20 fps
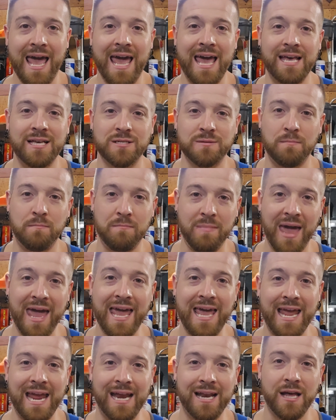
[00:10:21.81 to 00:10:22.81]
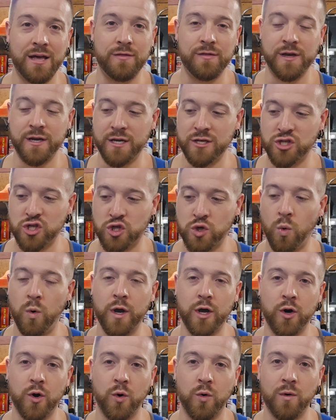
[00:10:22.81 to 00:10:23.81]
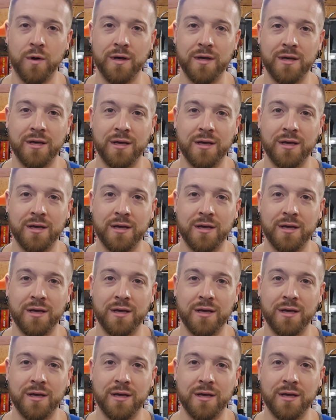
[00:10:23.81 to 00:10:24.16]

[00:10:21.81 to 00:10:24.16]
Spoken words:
has made the soil